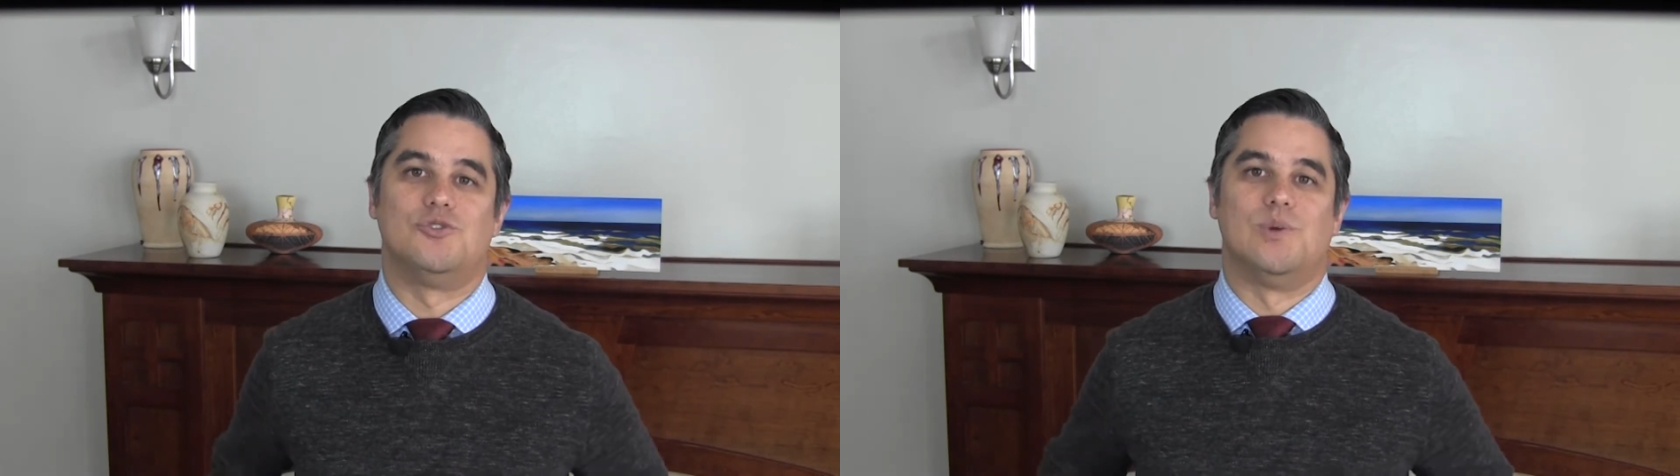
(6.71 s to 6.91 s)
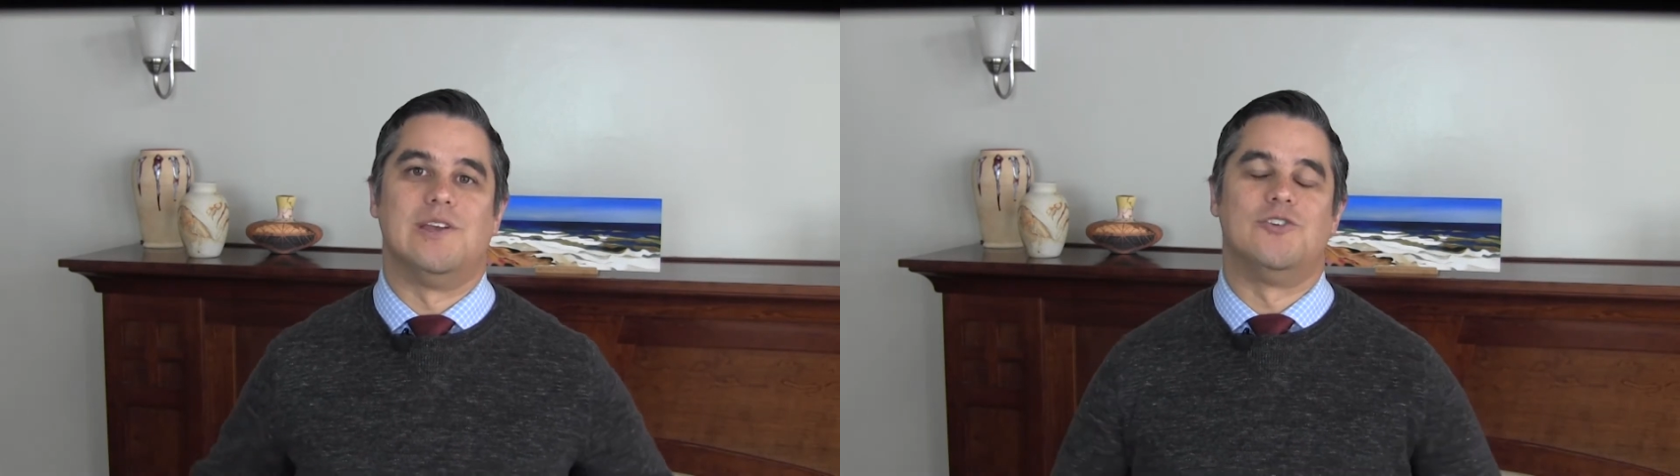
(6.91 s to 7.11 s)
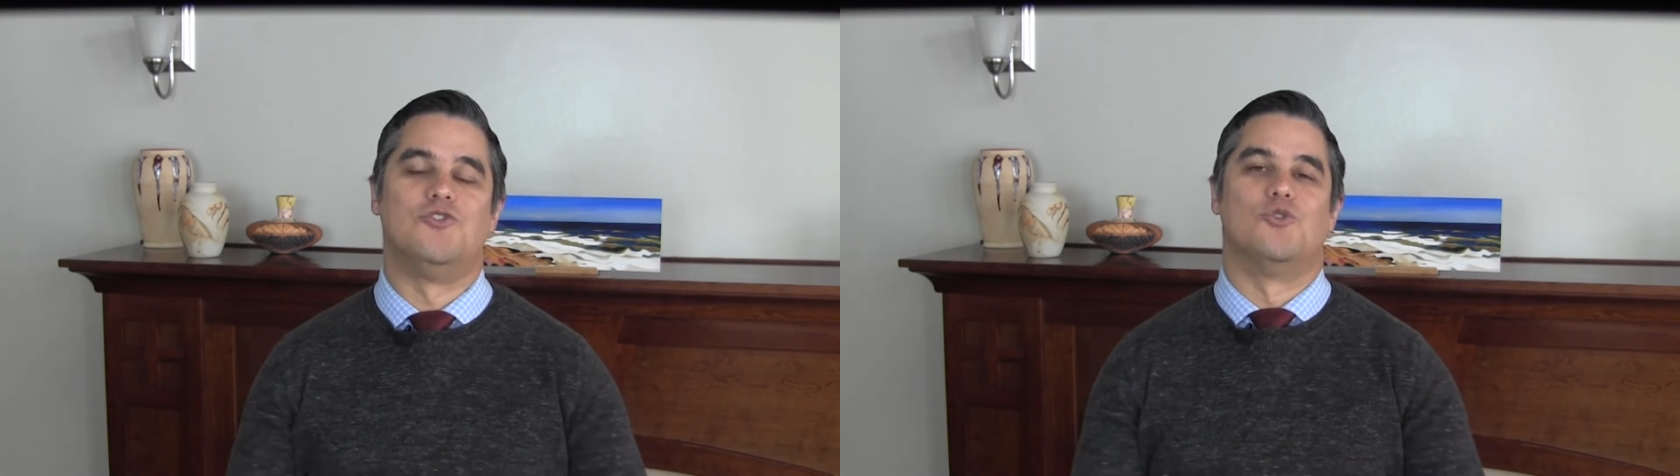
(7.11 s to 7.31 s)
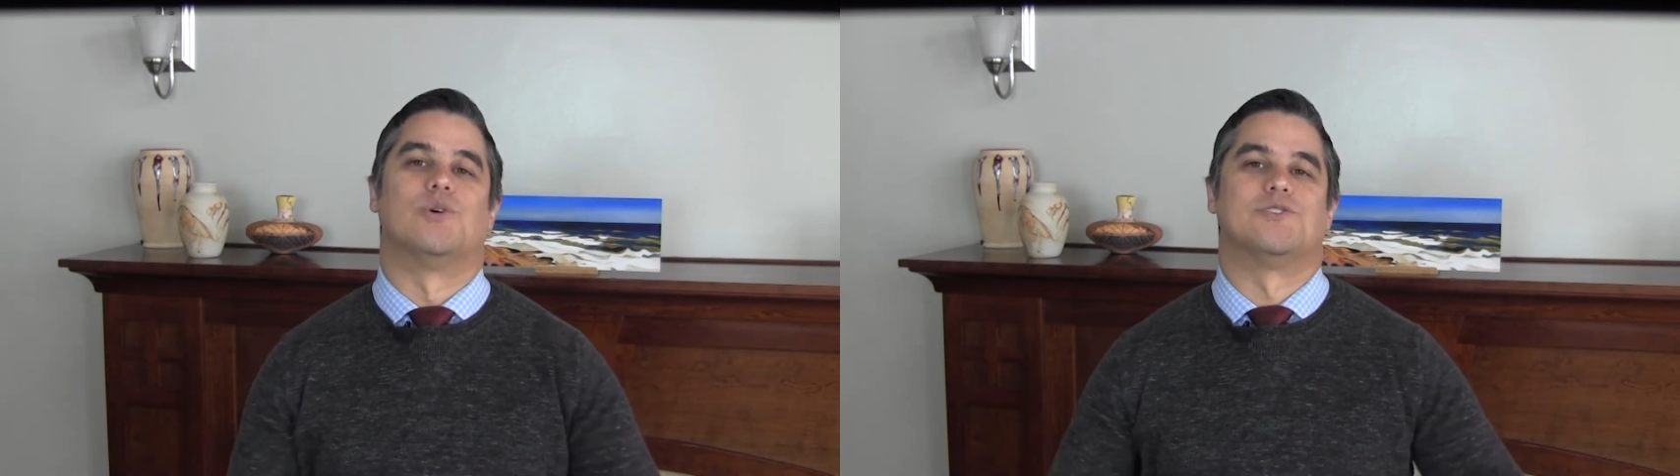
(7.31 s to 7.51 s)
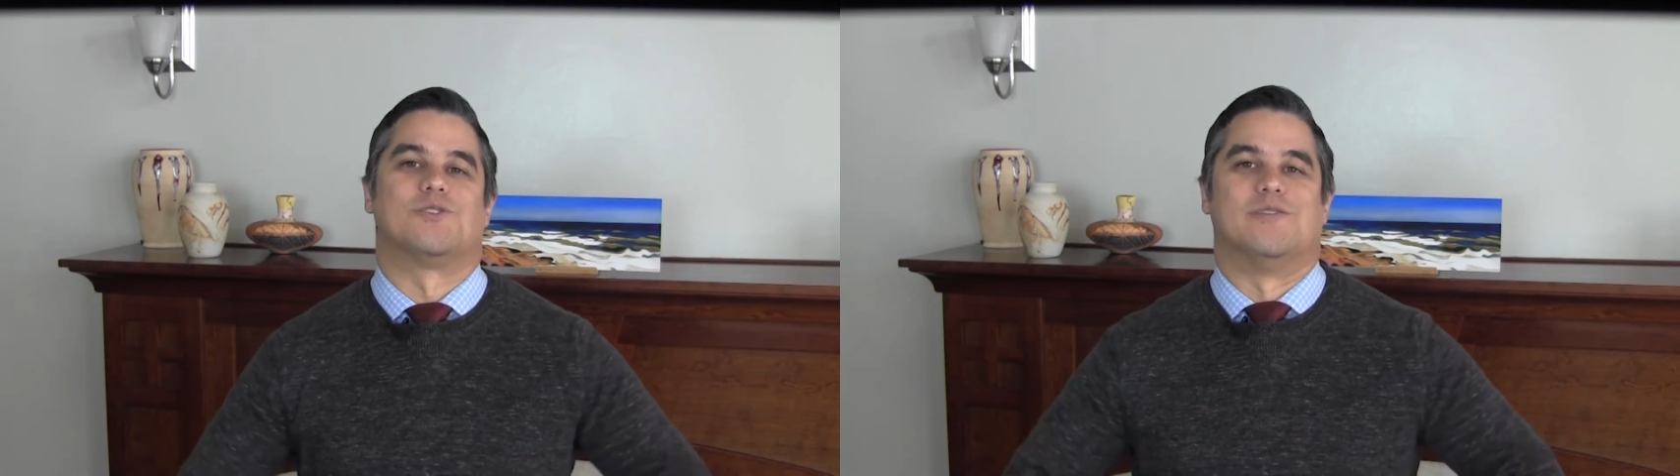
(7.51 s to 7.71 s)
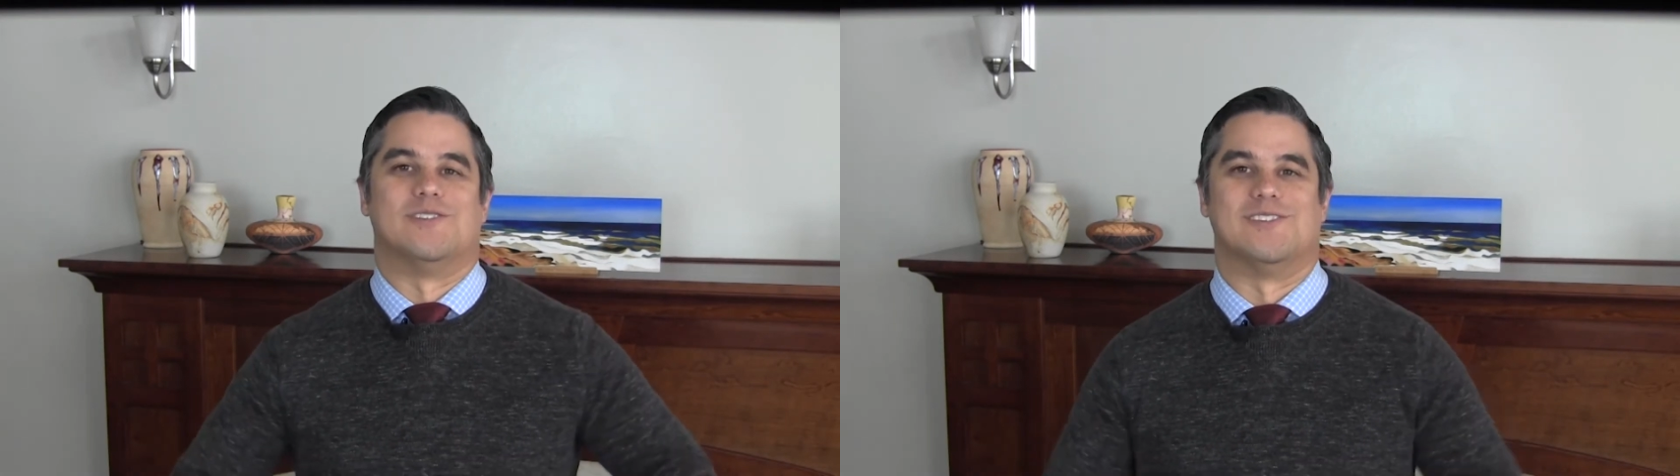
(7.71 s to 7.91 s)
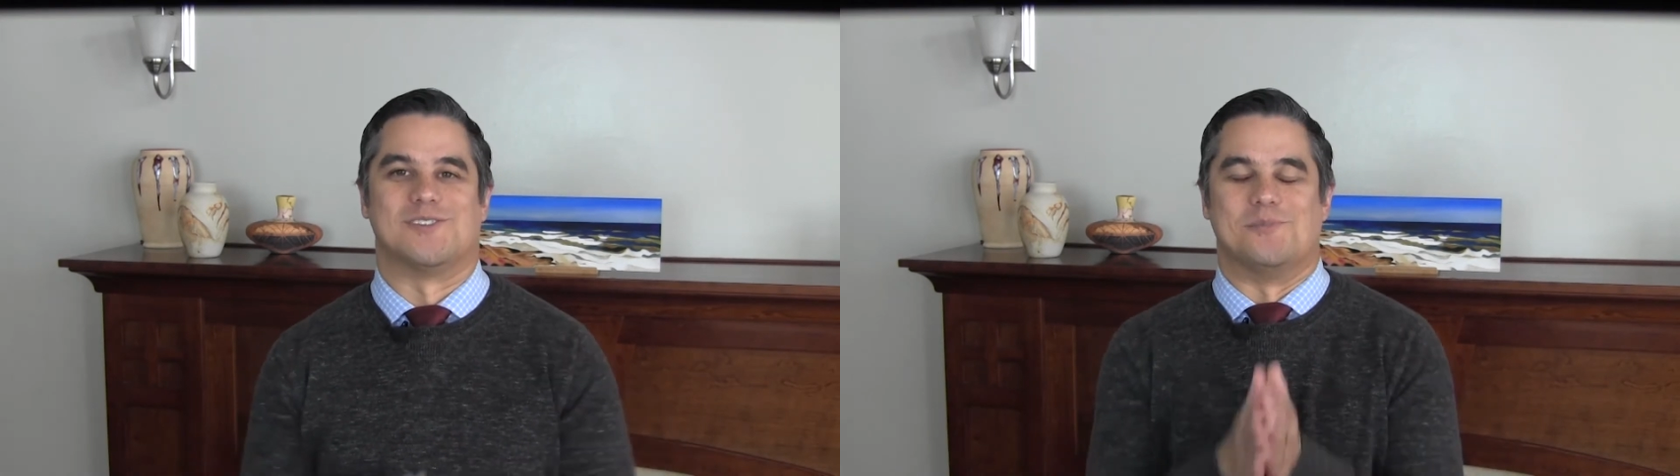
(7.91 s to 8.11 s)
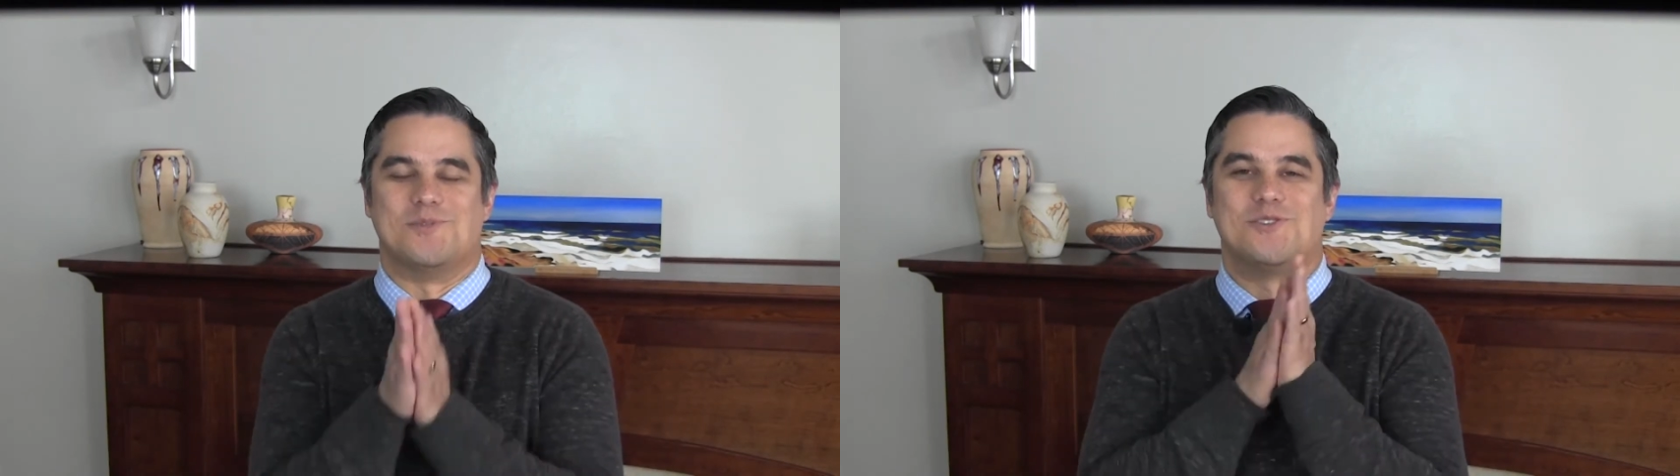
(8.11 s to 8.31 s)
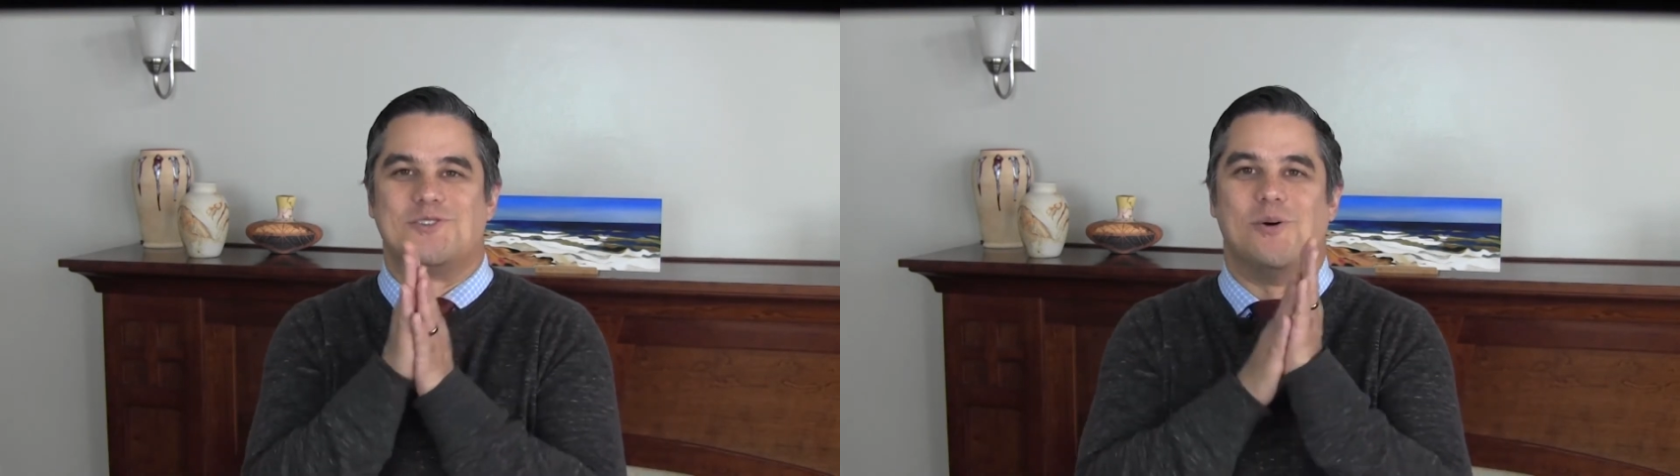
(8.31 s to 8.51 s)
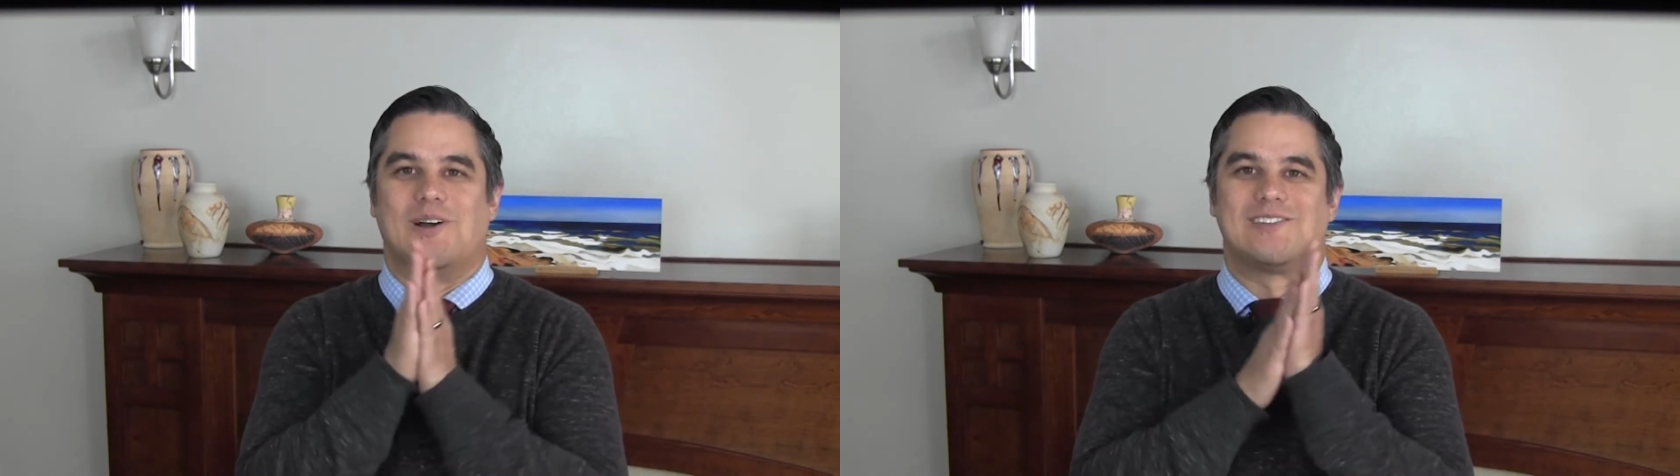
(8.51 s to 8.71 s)
to indoor services. I'm
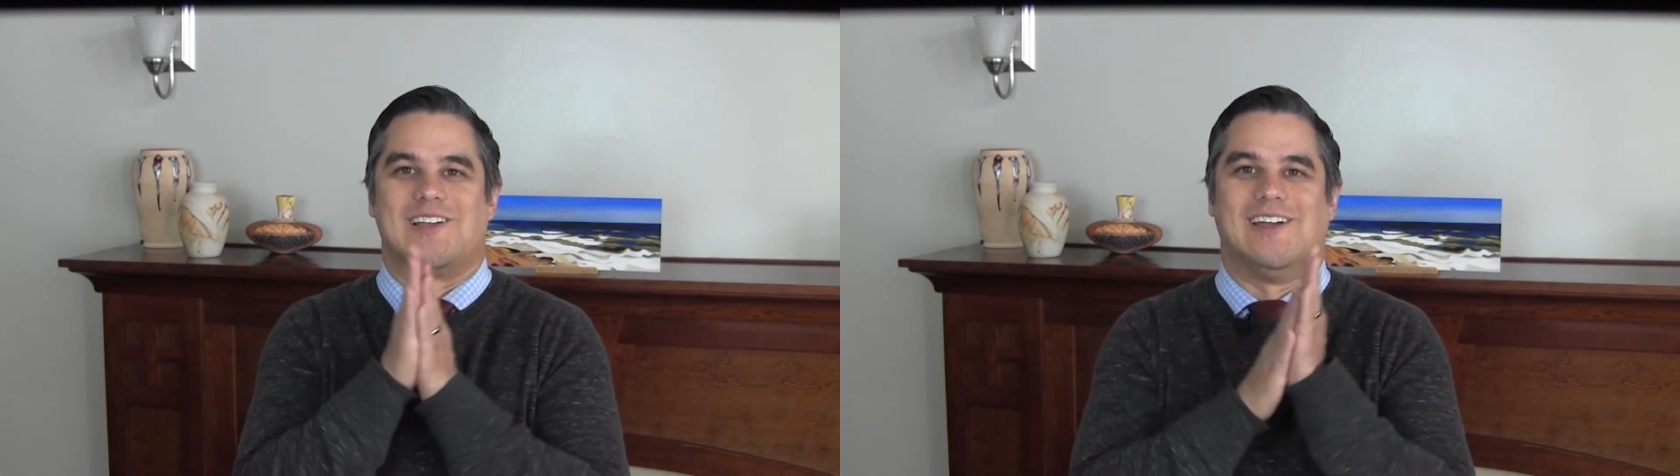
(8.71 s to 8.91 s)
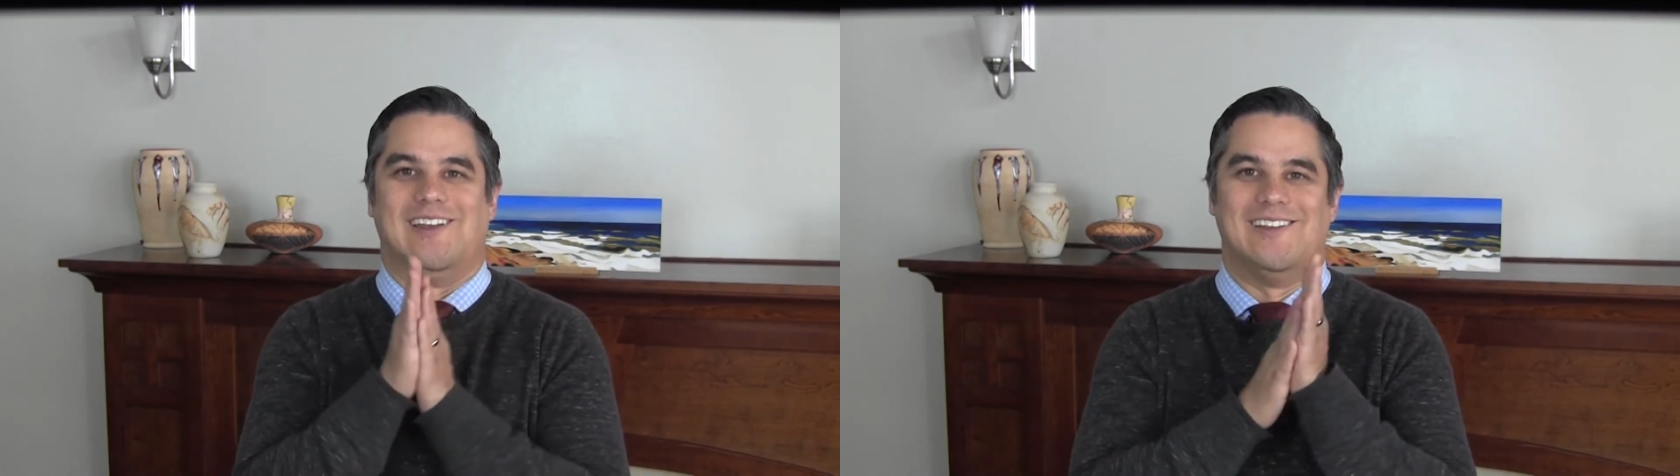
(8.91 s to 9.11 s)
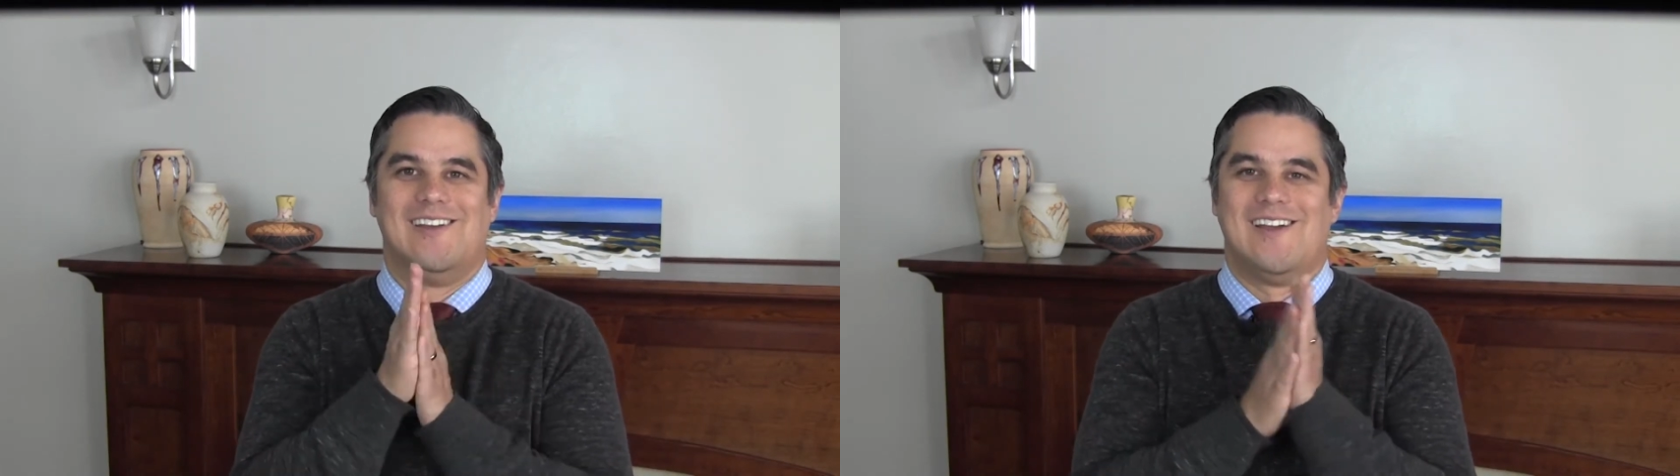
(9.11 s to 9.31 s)
so excited.